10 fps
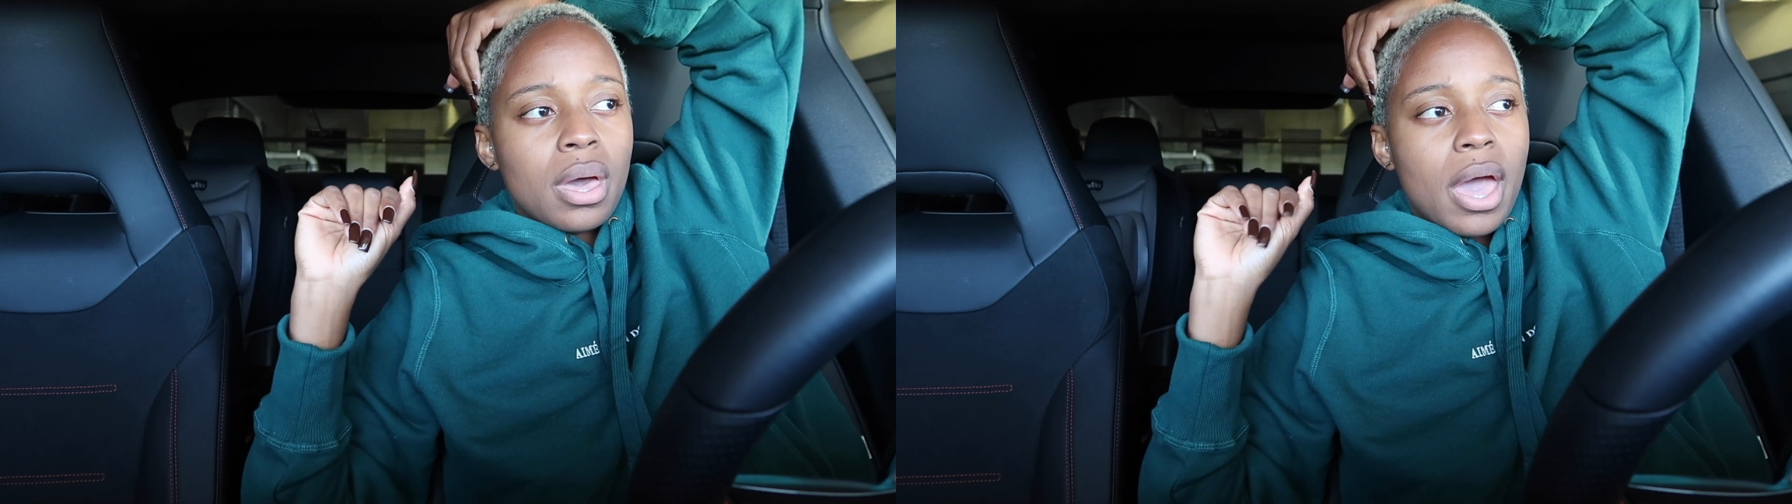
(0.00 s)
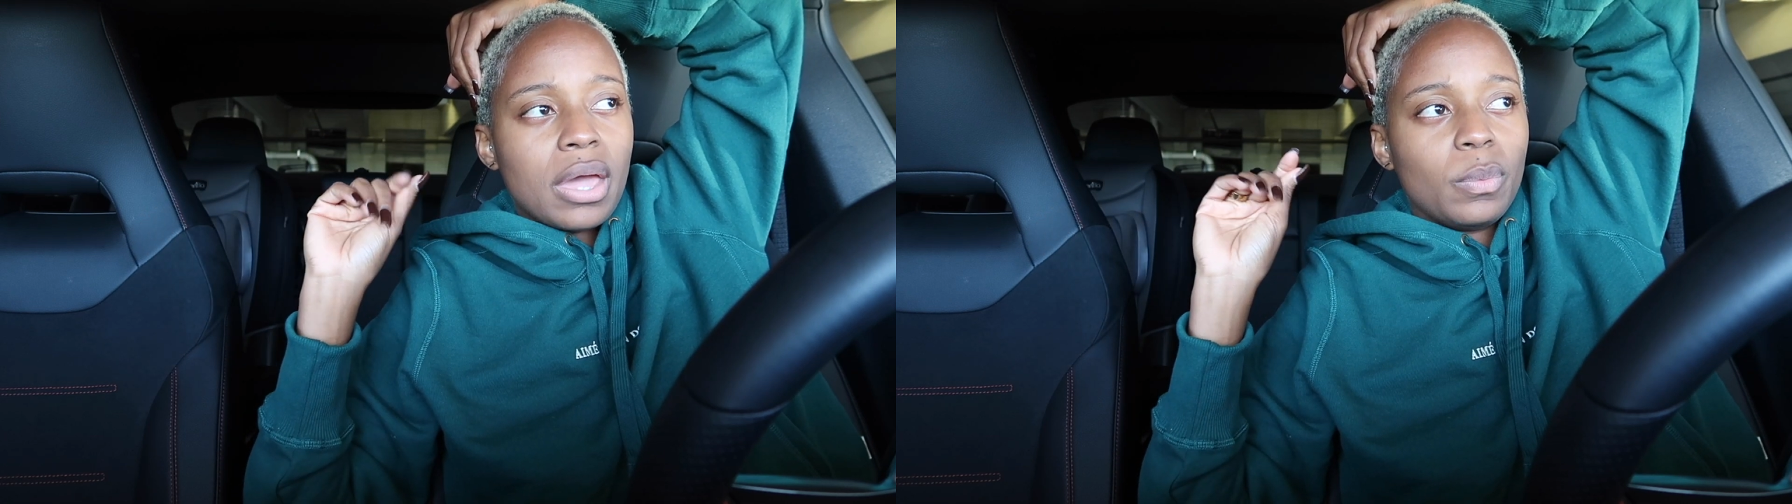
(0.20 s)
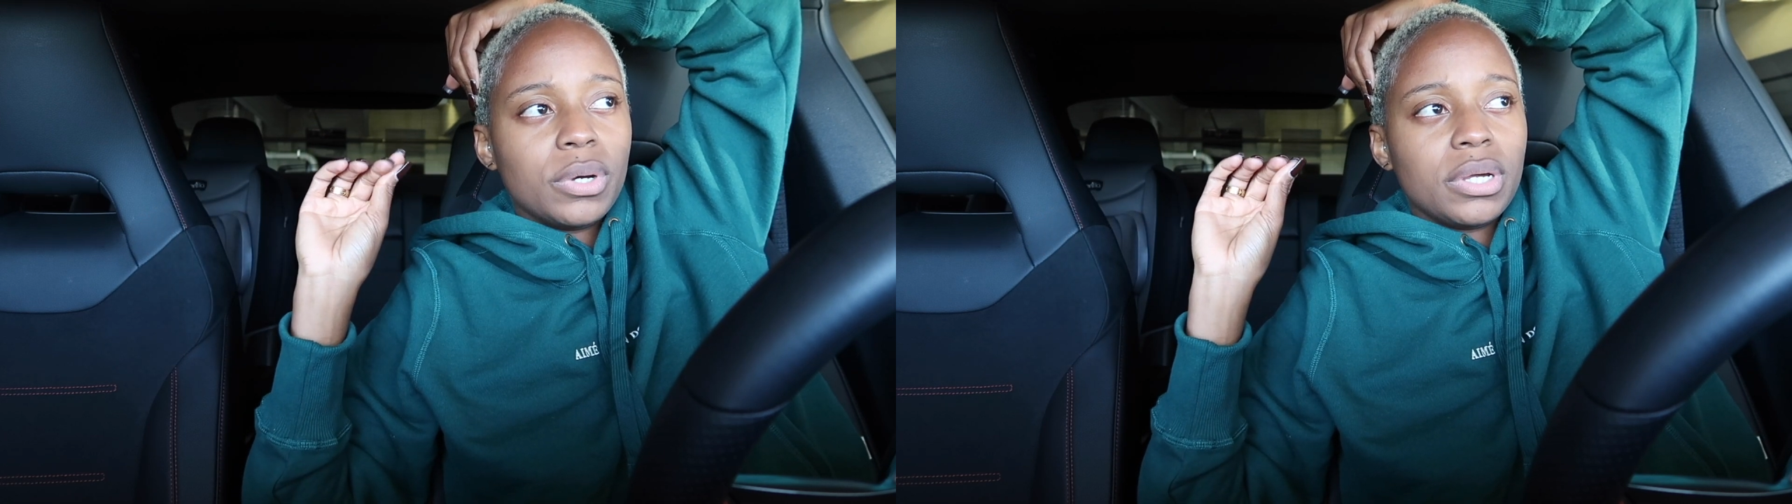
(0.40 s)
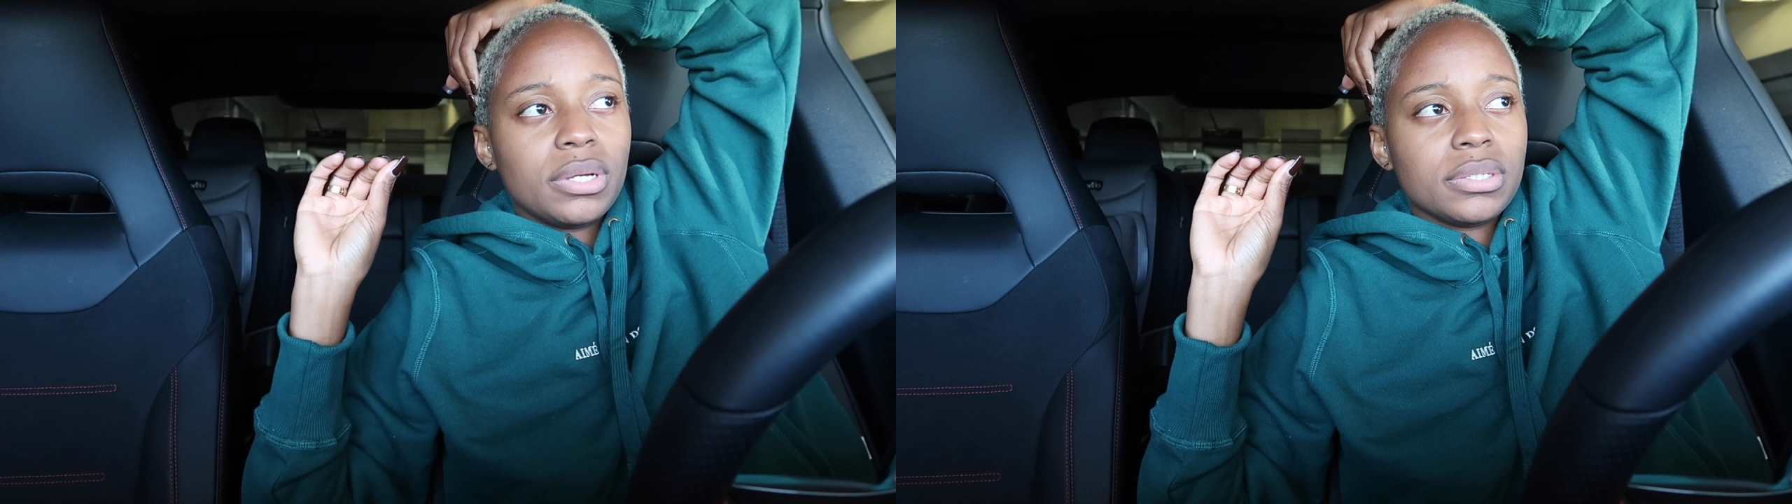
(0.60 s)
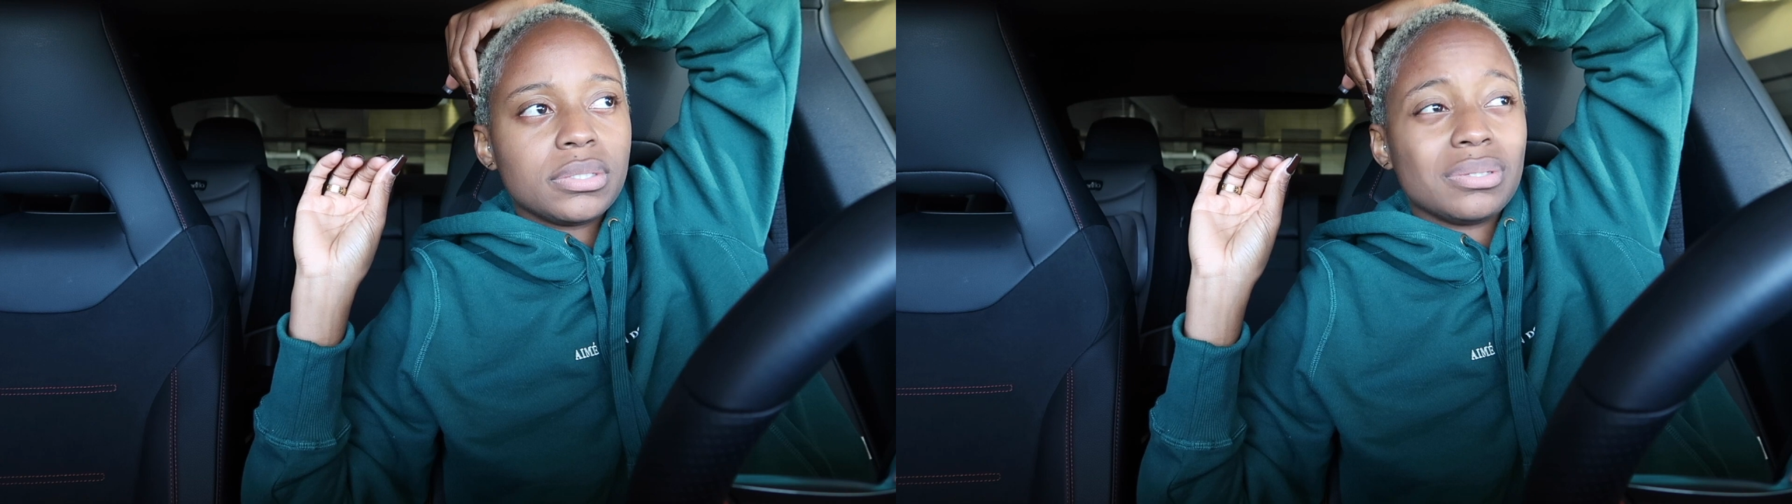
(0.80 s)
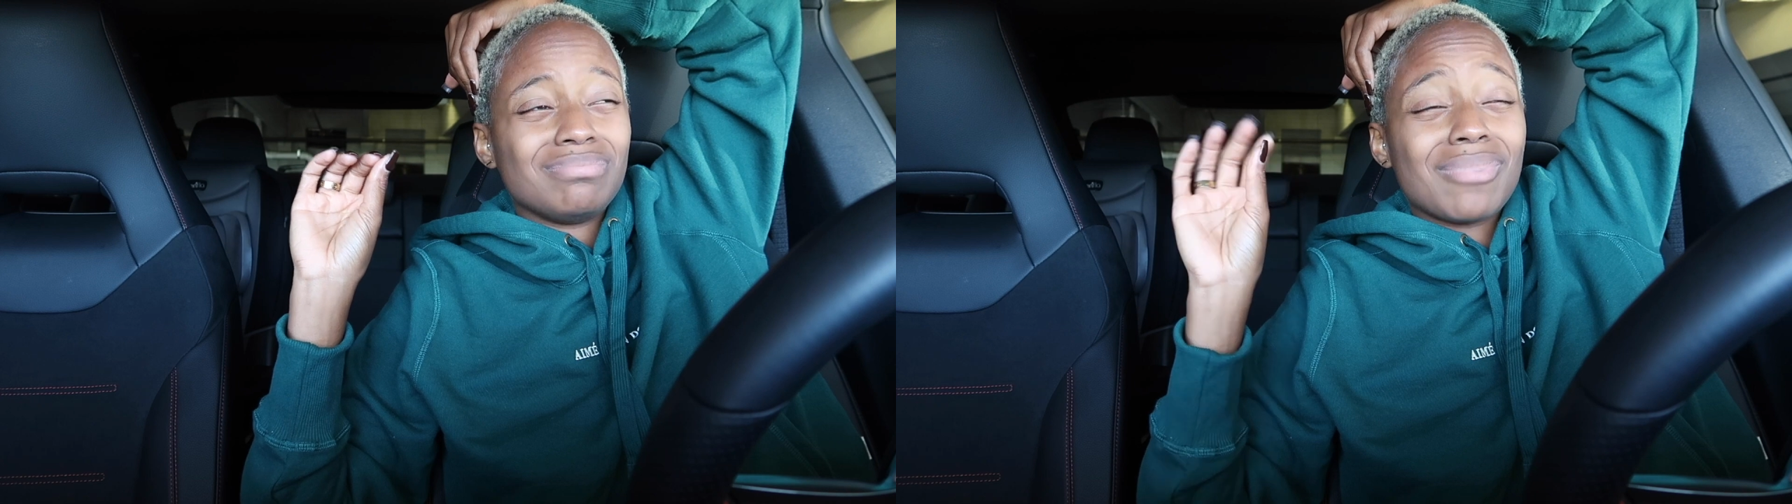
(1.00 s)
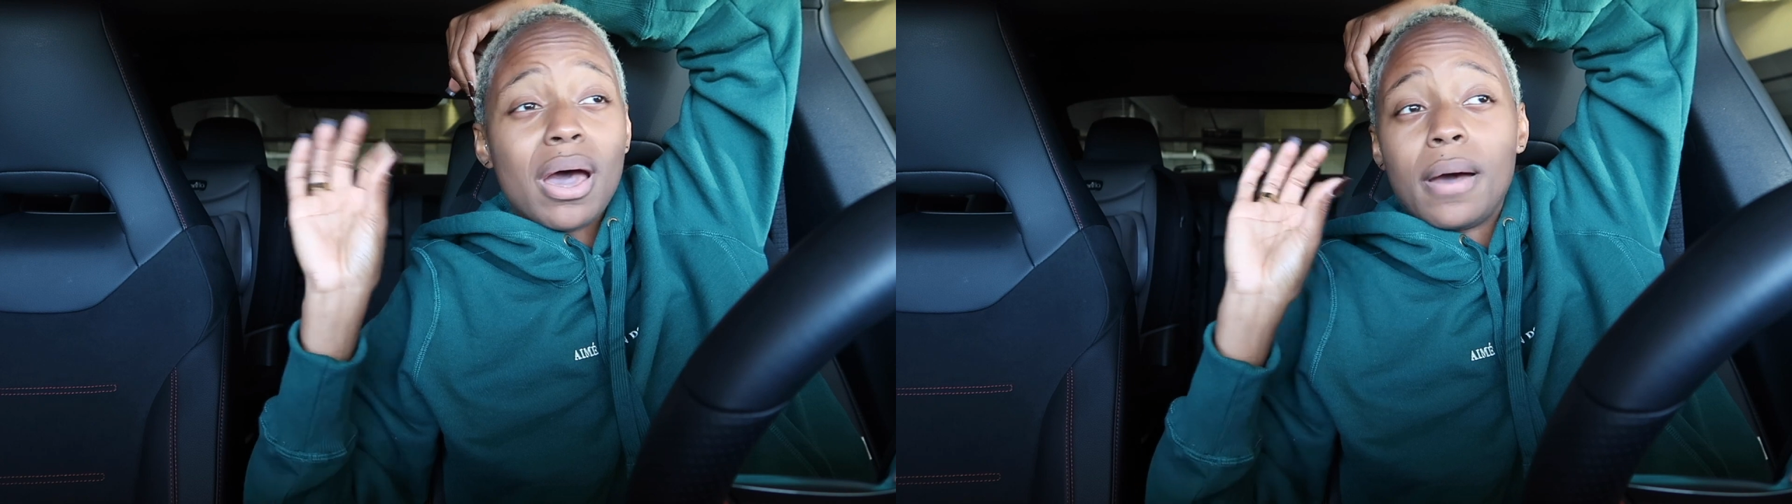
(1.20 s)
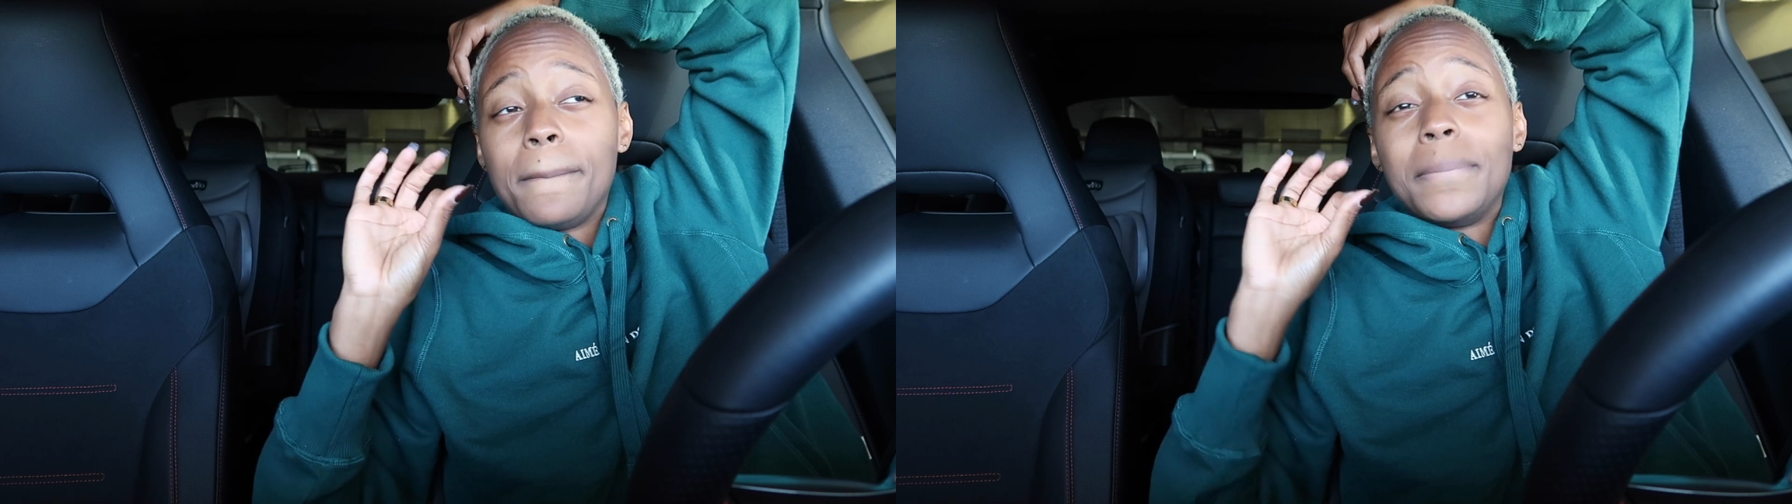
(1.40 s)
I was
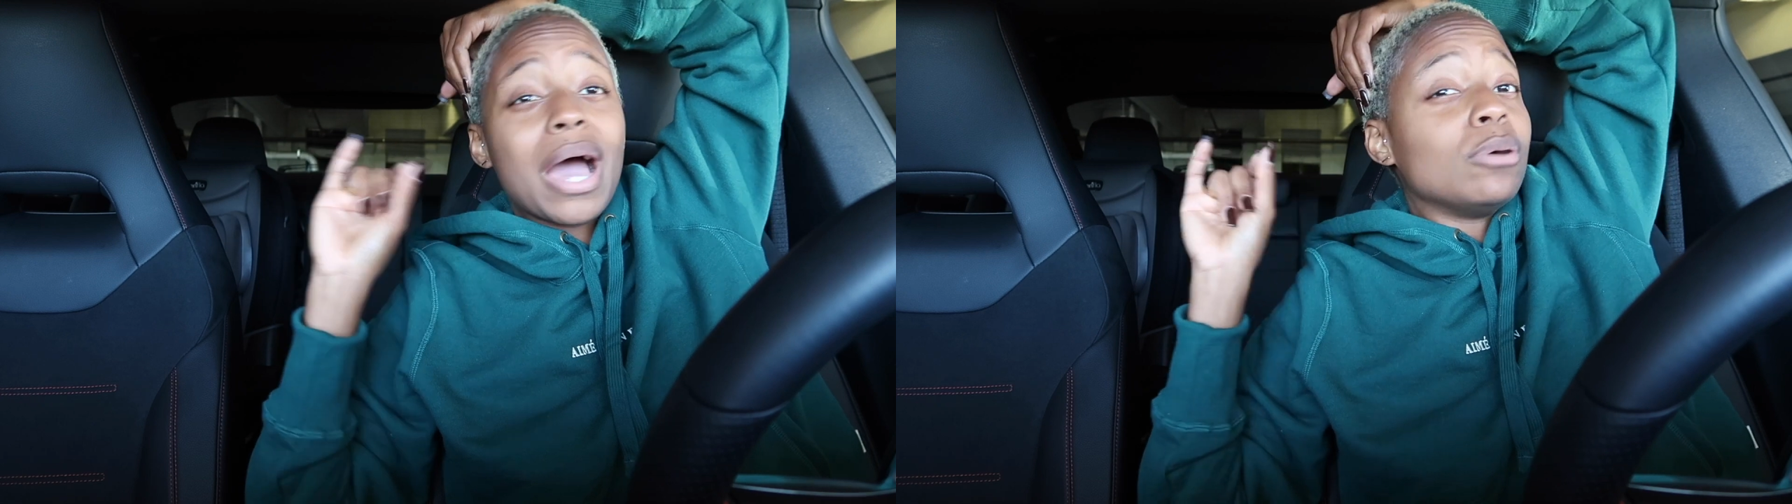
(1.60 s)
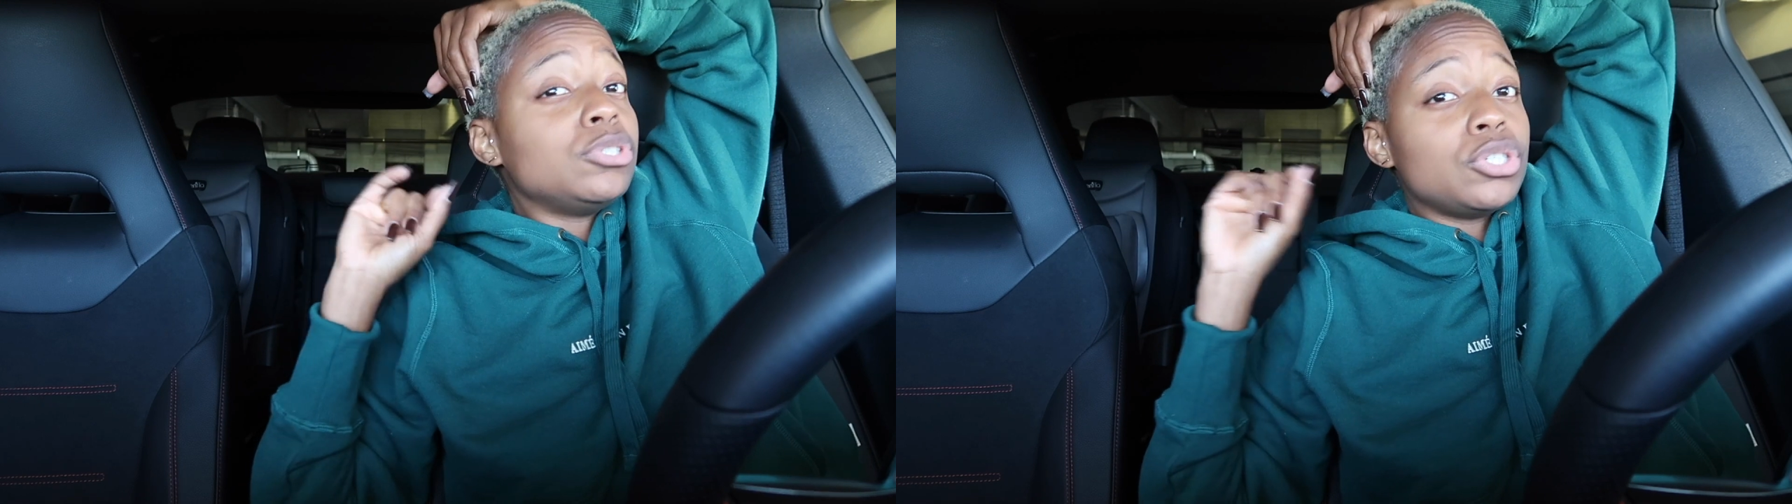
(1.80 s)
about